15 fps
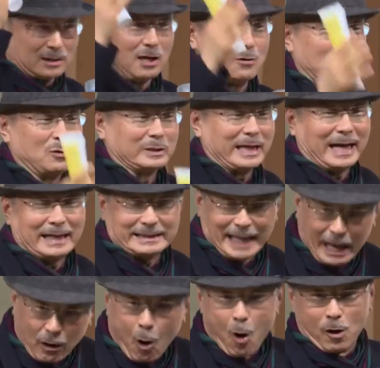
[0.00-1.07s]
with
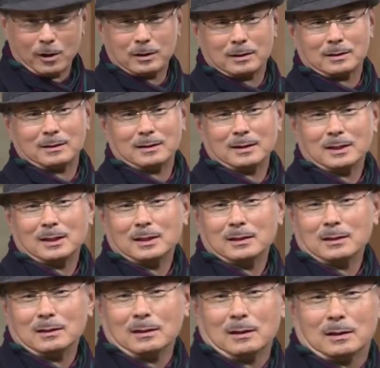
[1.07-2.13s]
Atomy.
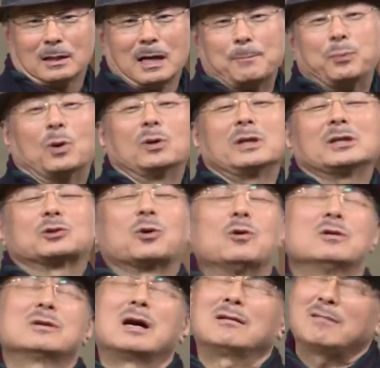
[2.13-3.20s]
It has
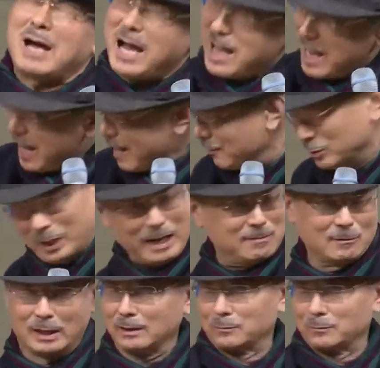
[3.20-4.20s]
nothing to do with how smart you